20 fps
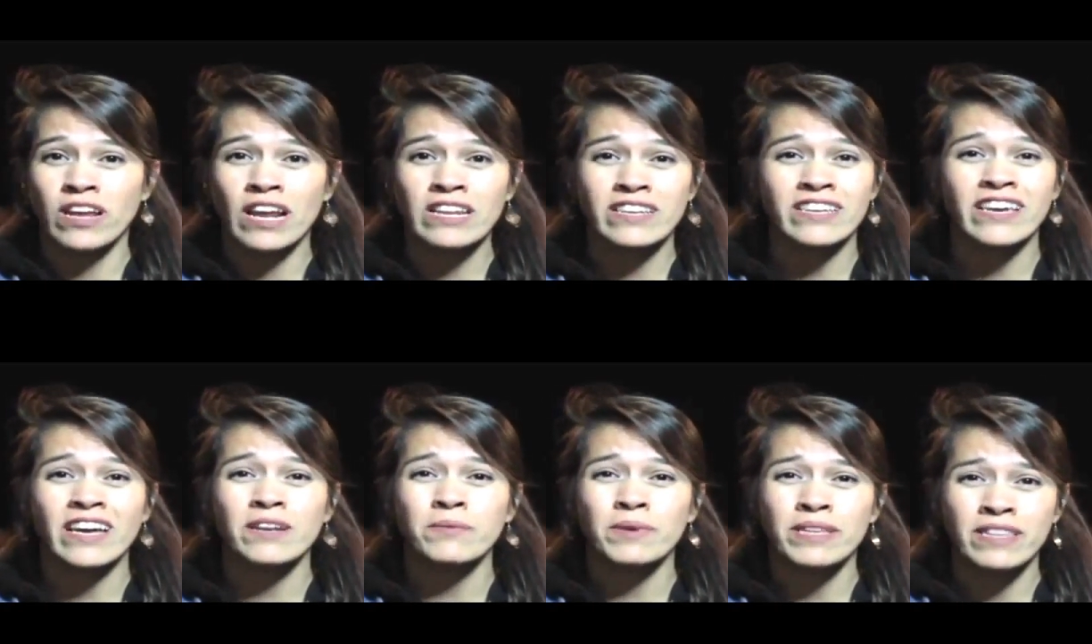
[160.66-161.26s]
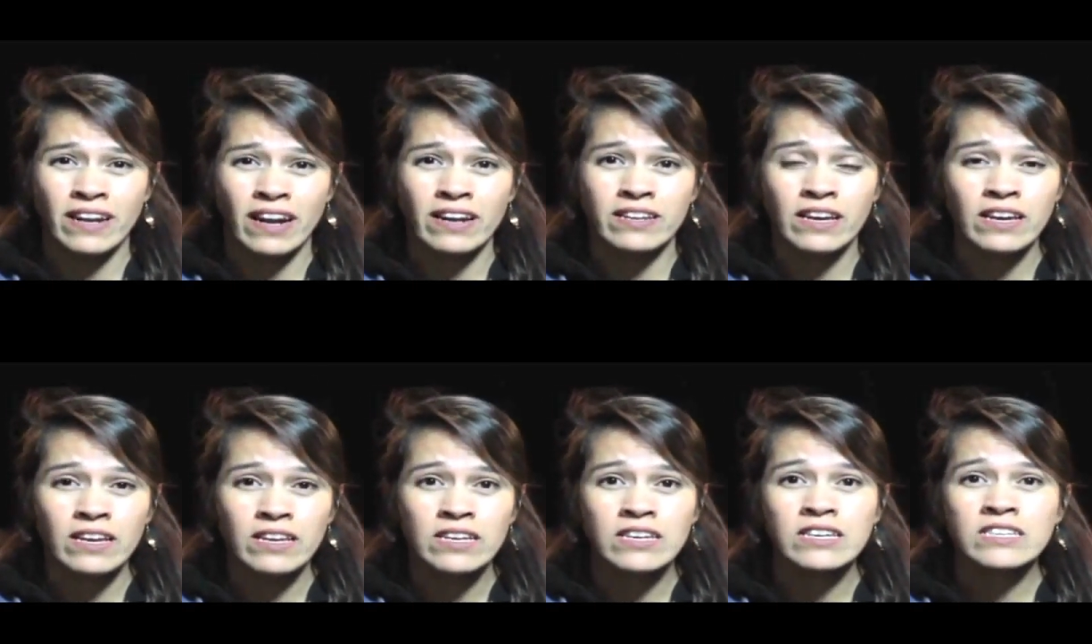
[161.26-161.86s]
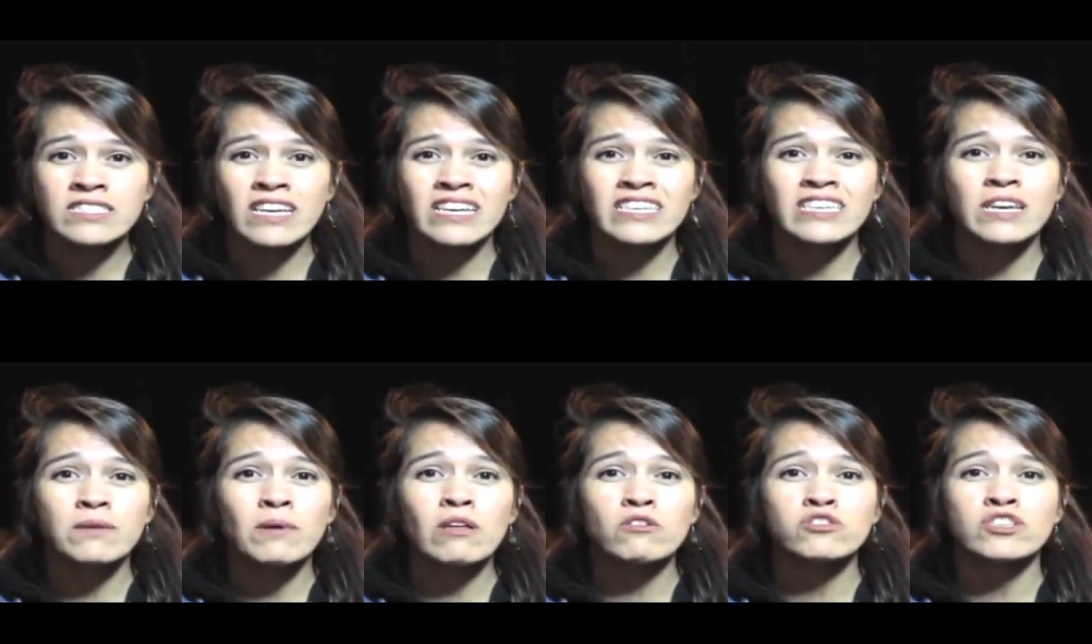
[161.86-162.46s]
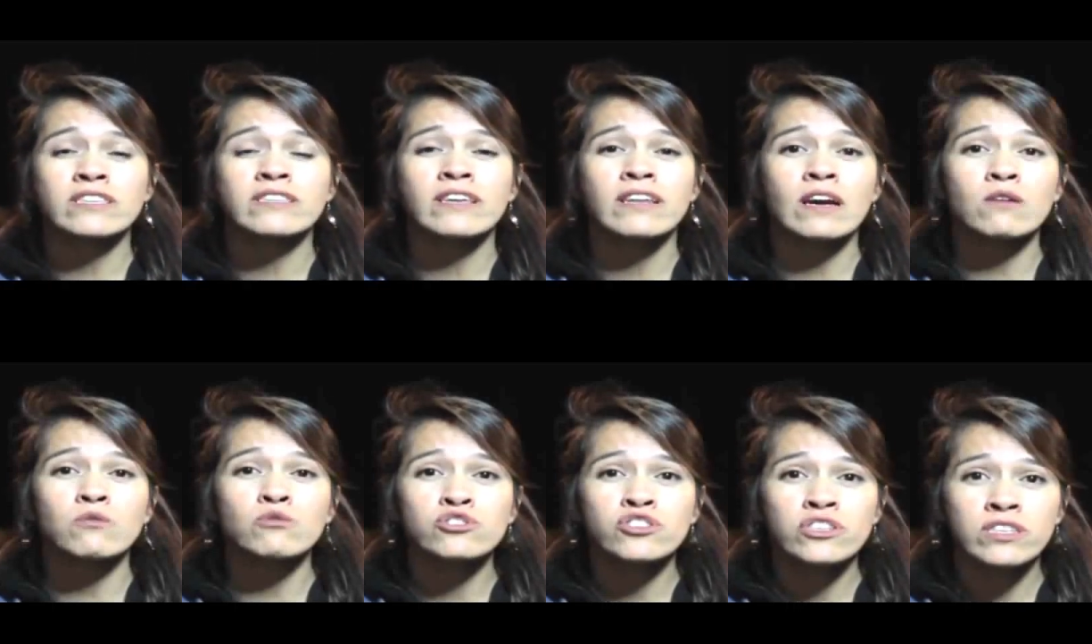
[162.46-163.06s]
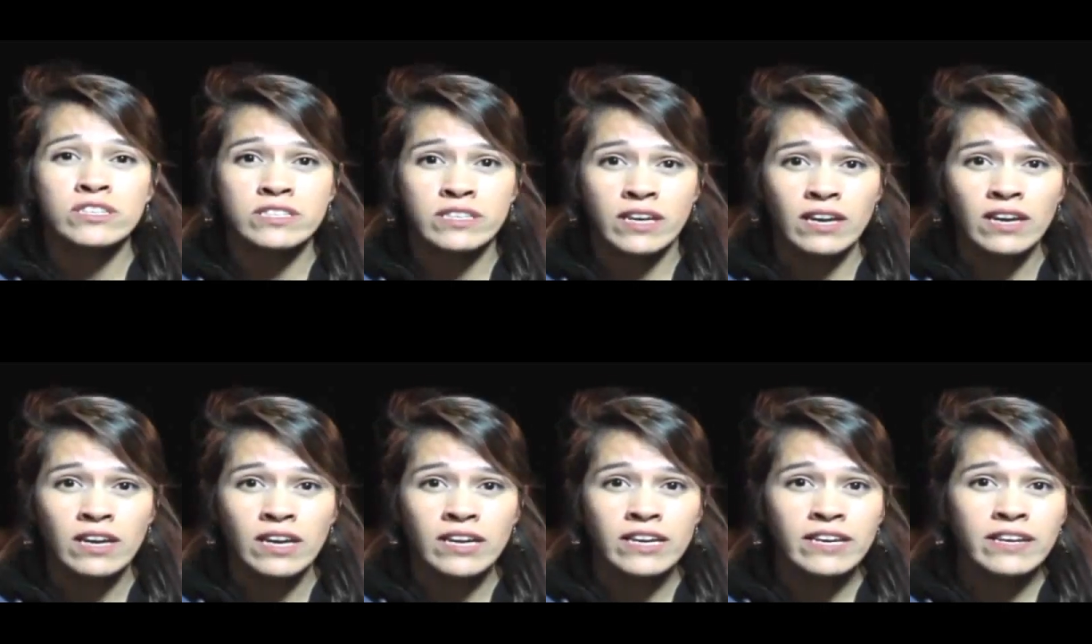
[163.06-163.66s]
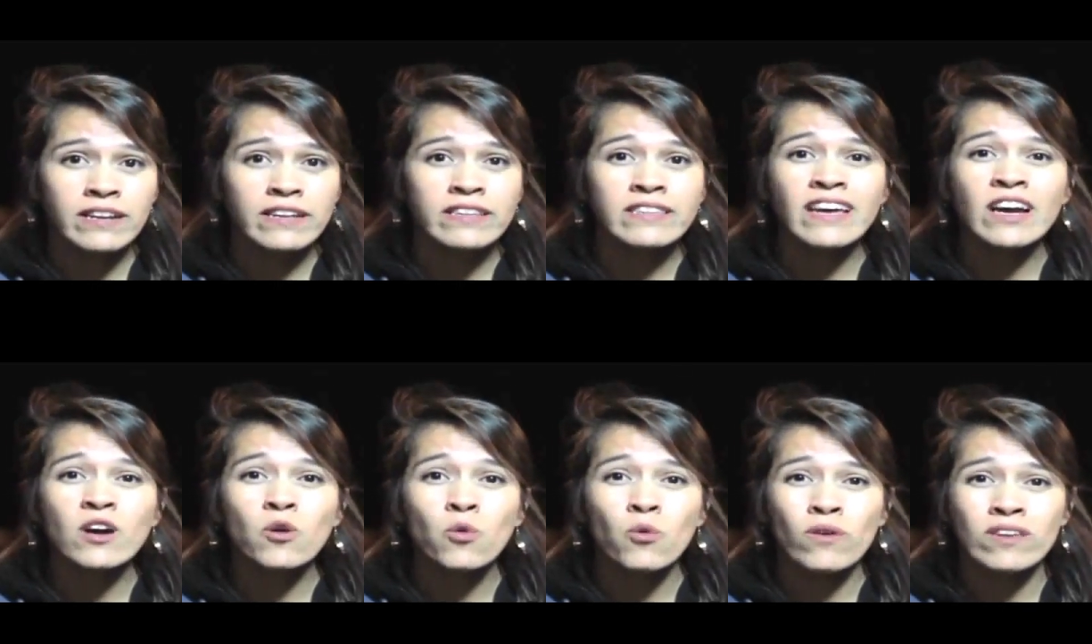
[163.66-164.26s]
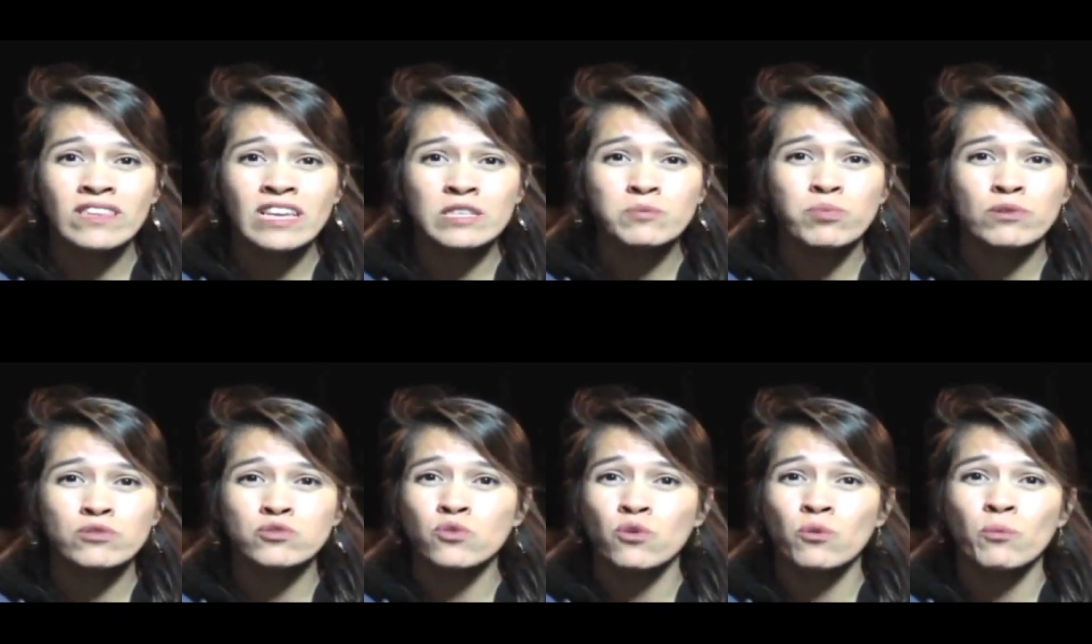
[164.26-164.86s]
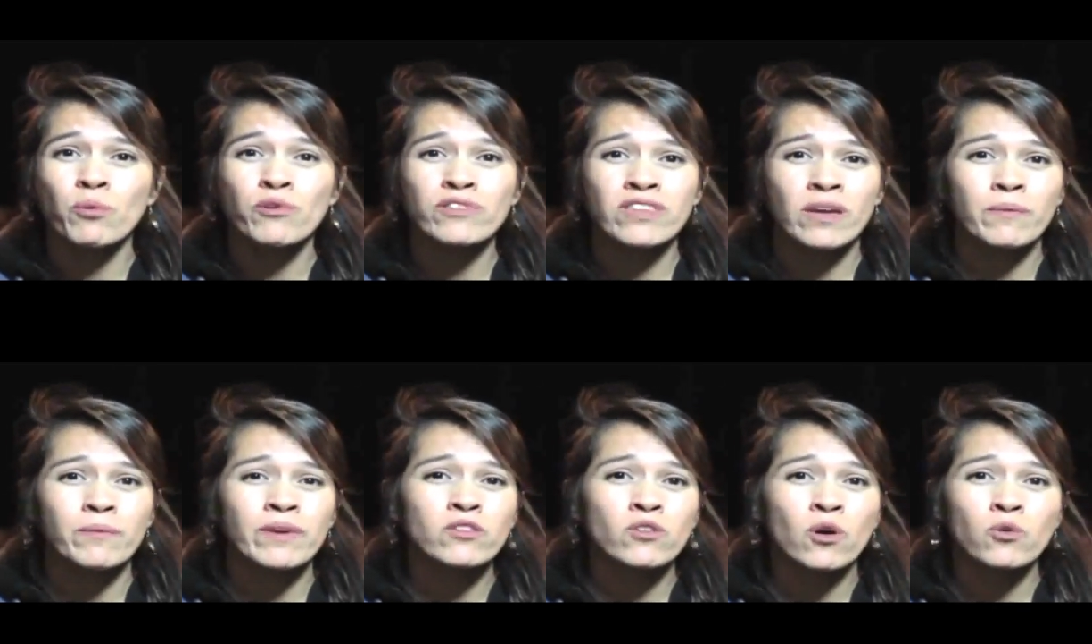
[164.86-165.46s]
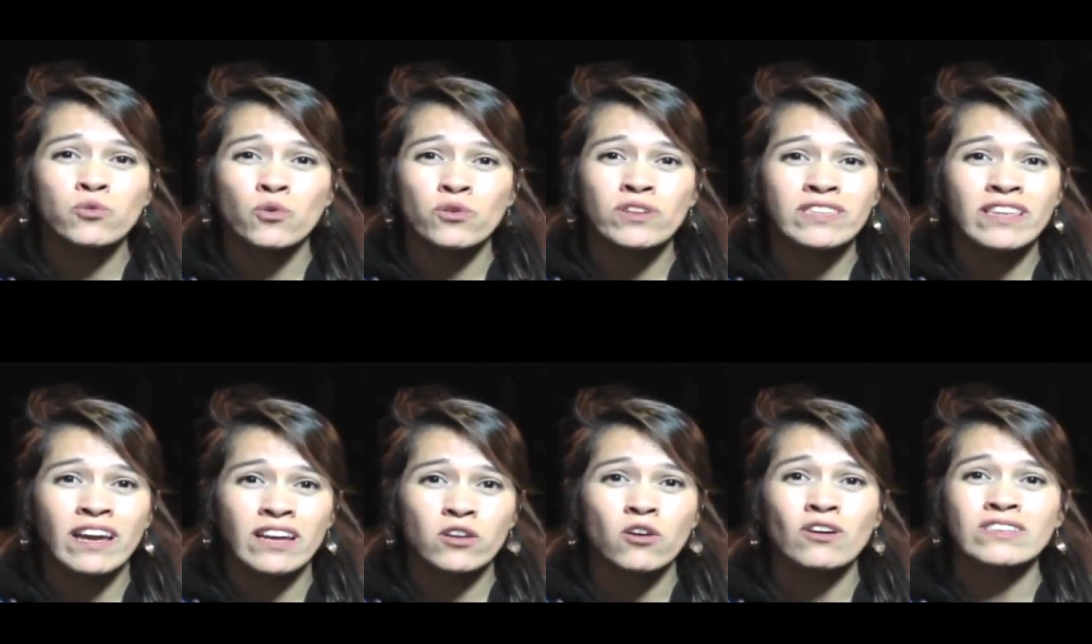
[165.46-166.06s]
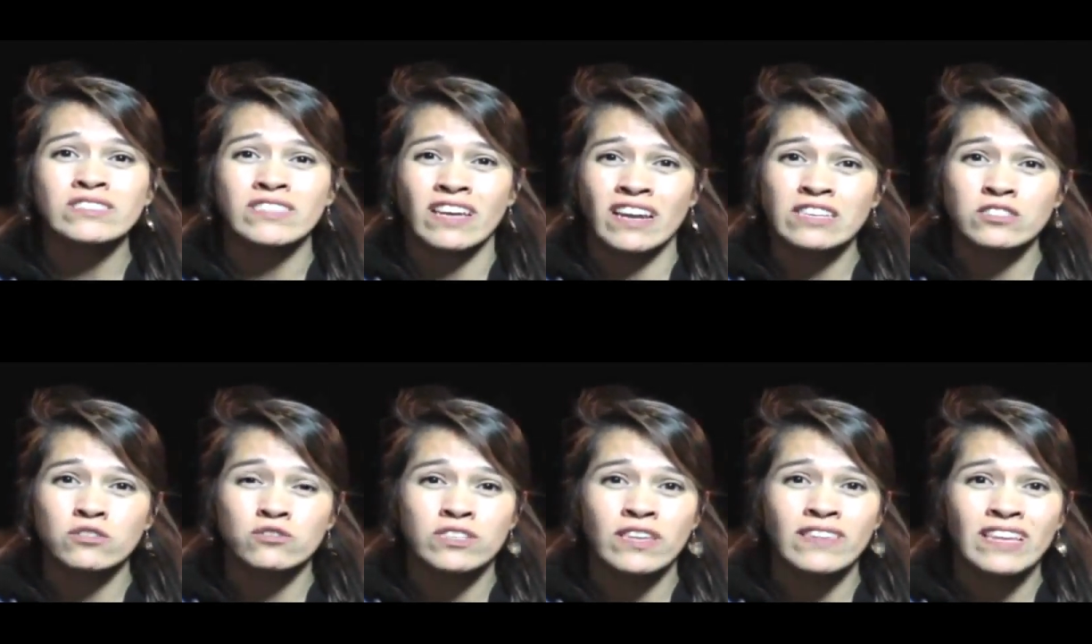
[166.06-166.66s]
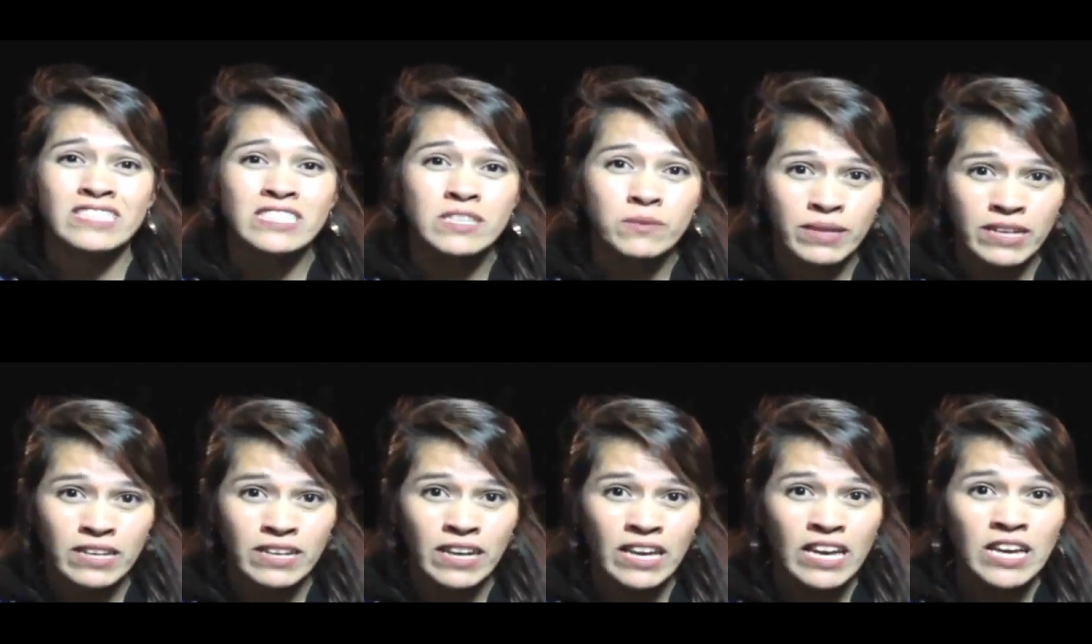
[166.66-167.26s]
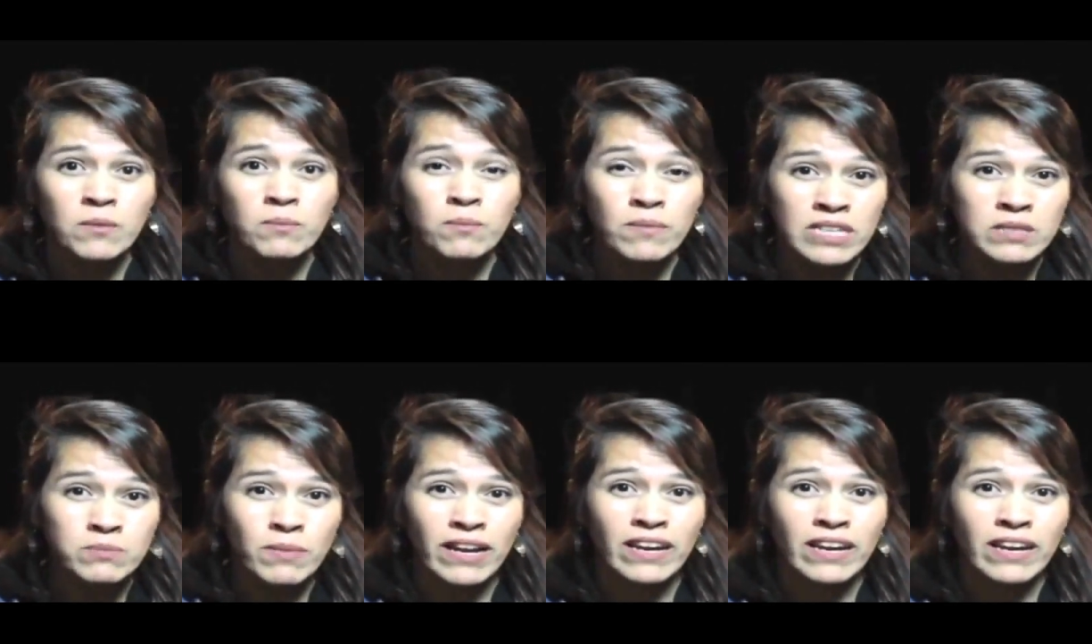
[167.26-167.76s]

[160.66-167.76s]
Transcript: for this irrational and arbitrary action are brought to justice and be accountable for this behavior before society,